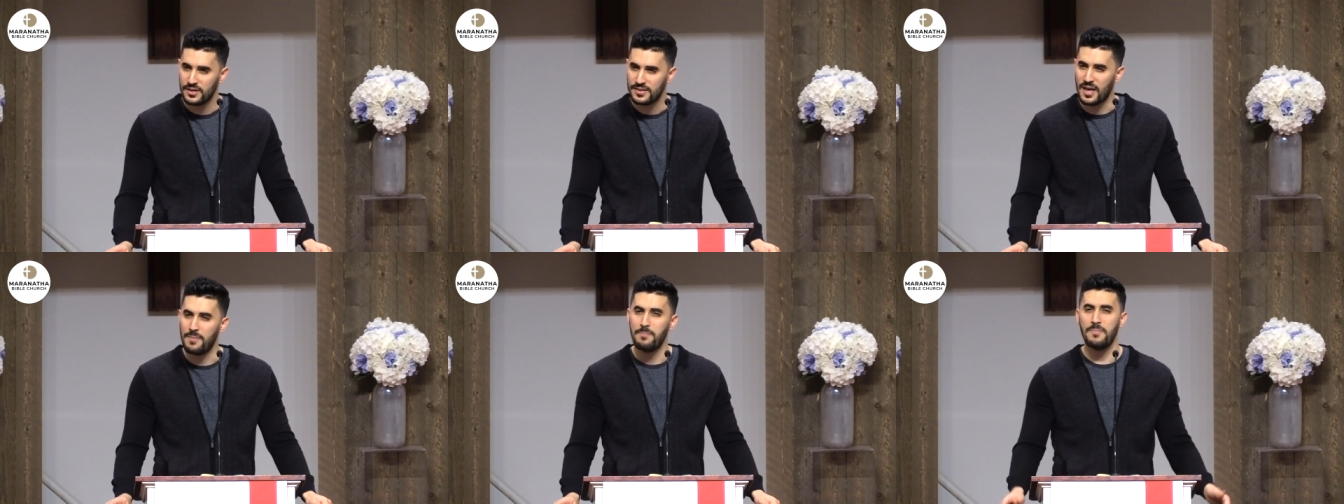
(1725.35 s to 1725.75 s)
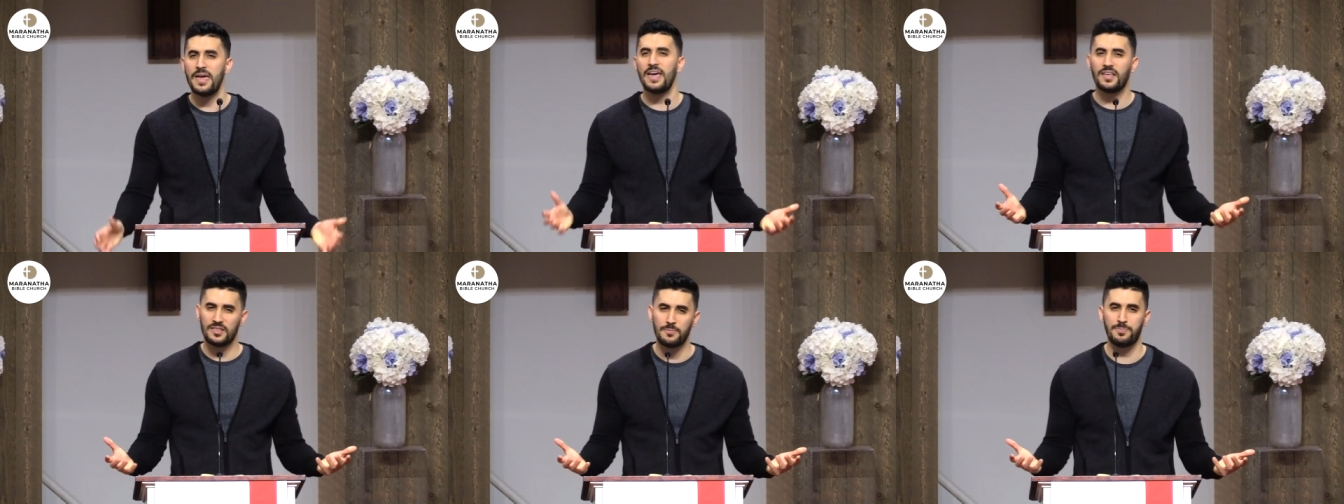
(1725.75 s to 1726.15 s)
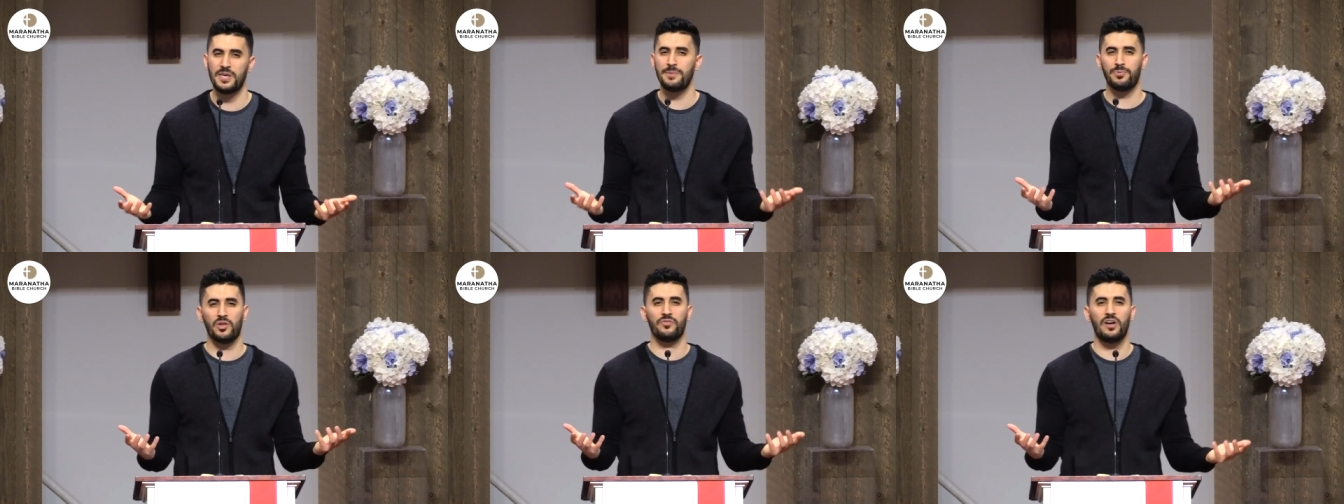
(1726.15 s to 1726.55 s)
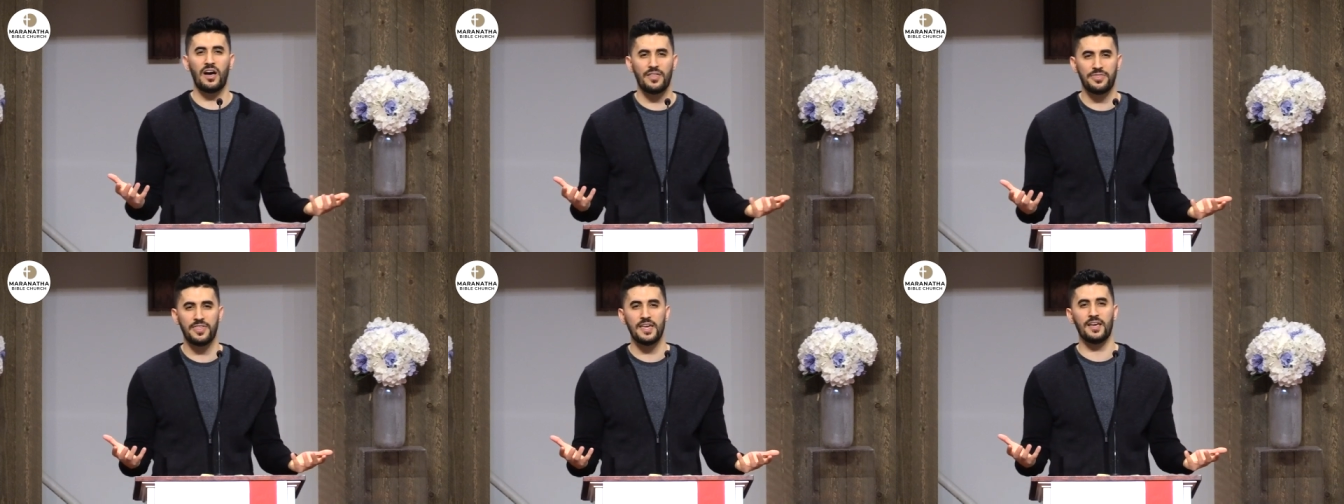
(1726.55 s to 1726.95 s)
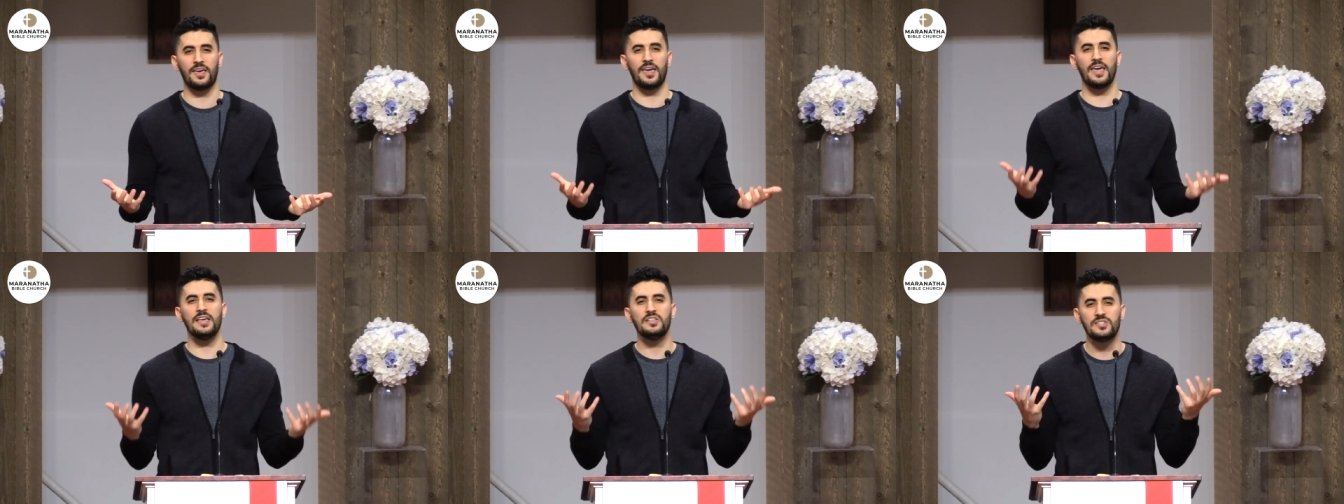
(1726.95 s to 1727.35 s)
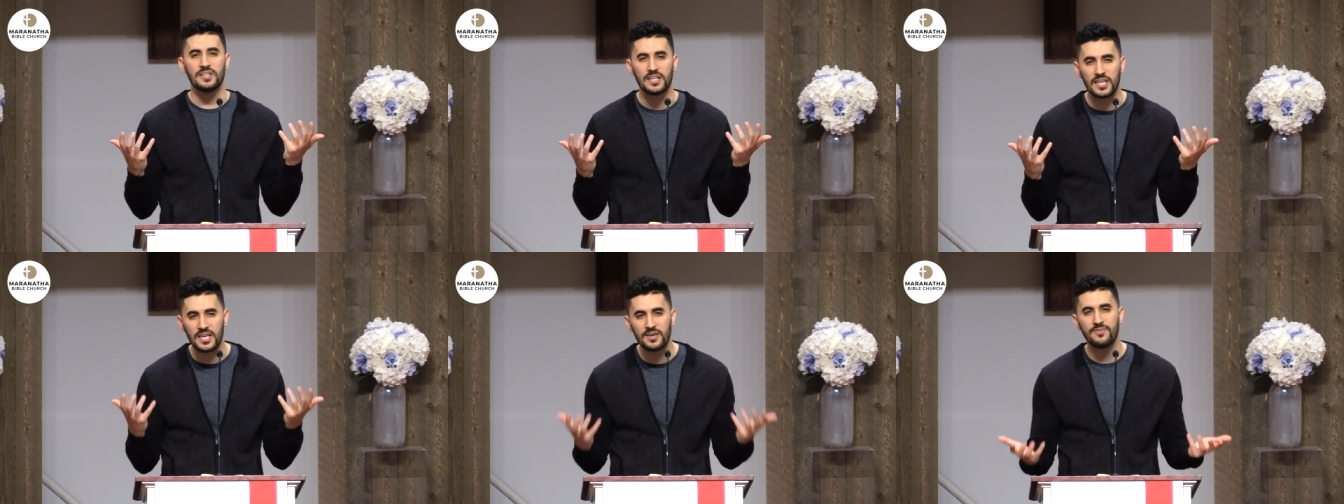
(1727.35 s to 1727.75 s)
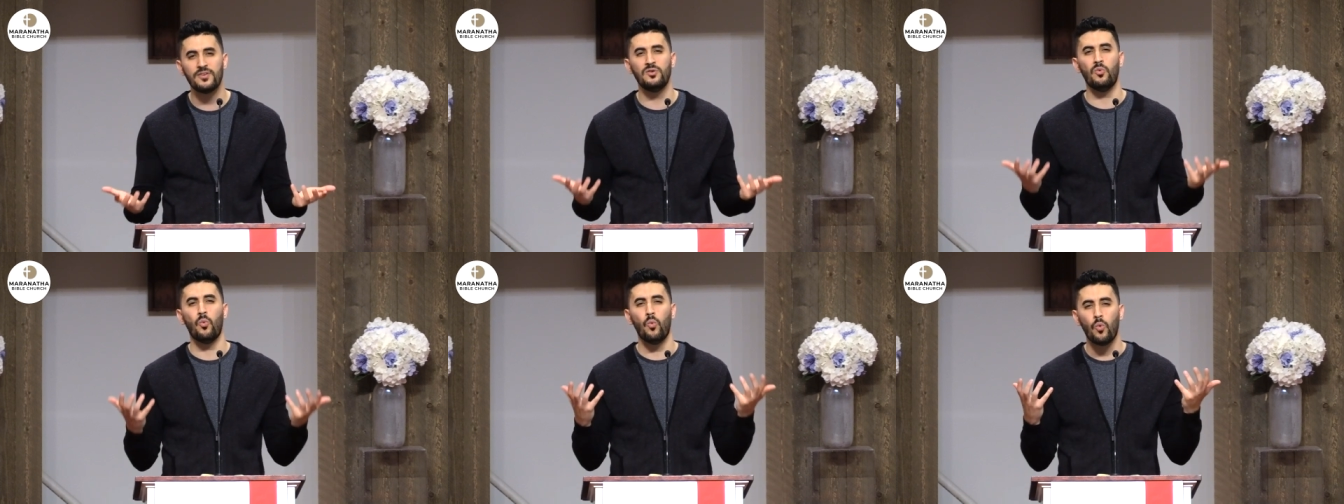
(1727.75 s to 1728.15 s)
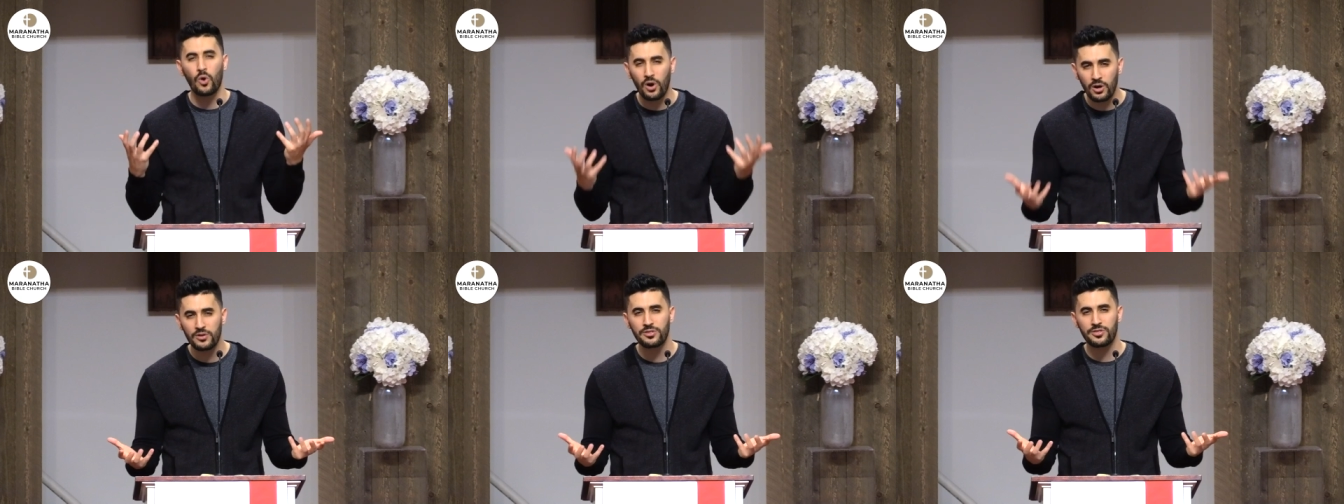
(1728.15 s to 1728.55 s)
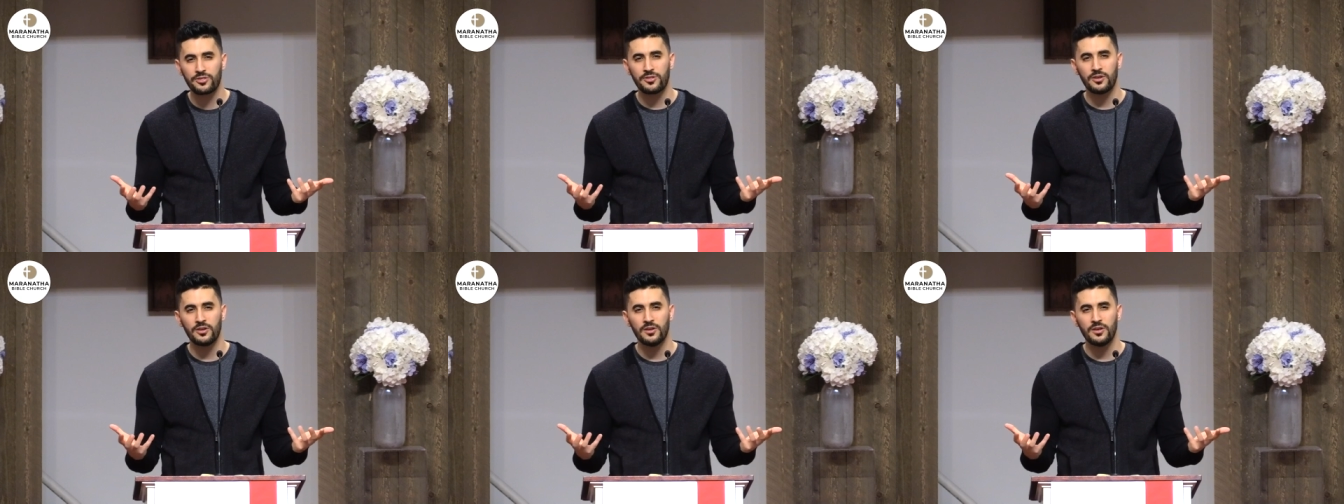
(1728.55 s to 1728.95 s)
that make the people of God think is it even worth